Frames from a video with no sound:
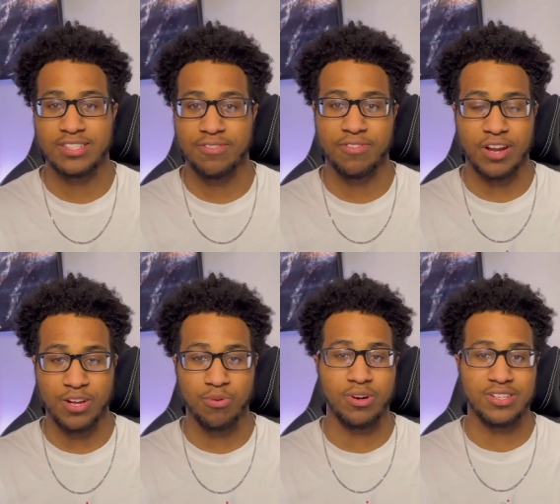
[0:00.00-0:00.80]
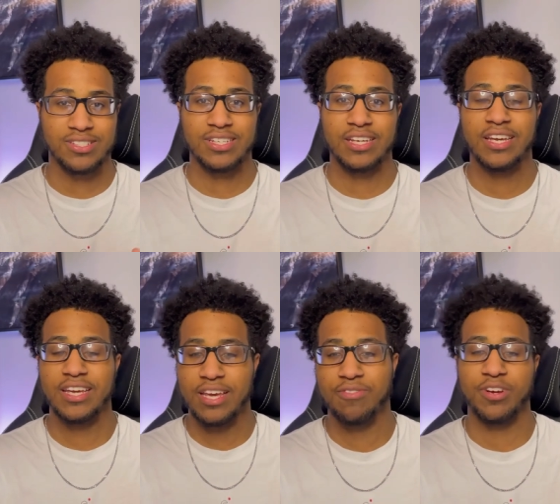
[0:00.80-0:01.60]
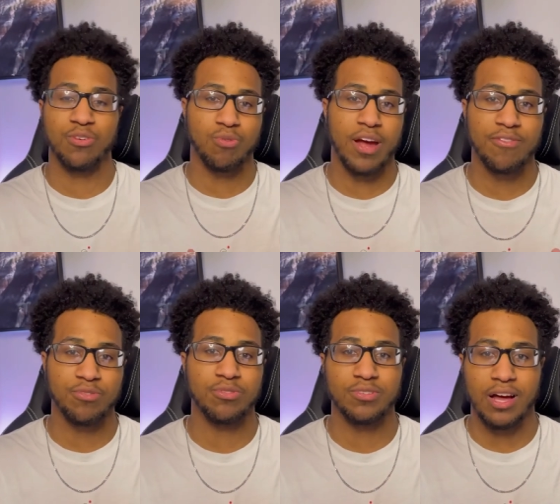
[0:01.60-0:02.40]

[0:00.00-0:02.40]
FF91 to see if it can rival,